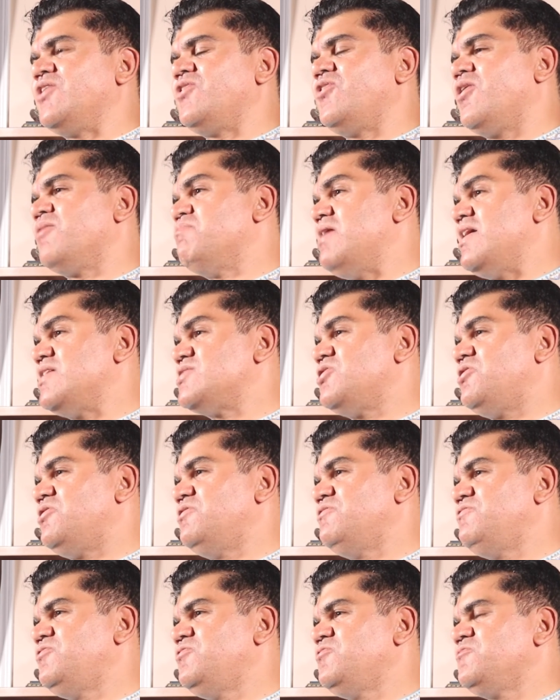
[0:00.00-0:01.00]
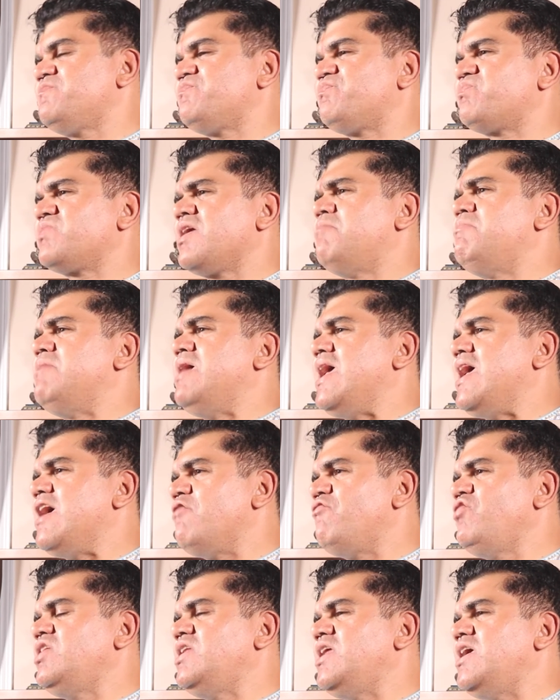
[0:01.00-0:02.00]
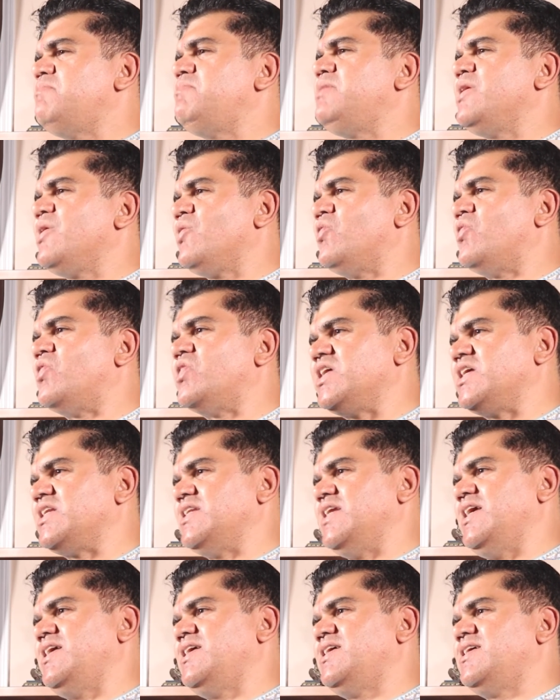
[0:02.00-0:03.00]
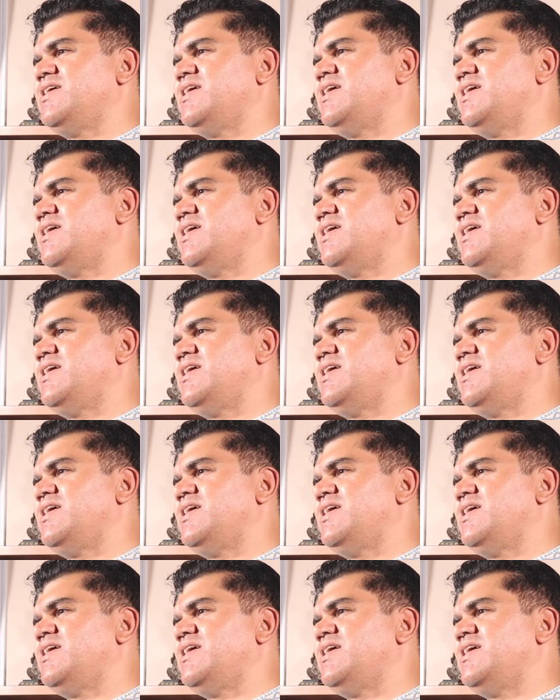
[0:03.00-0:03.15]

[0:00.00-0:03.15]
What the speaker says: God bless all of you. May every day be a learning day.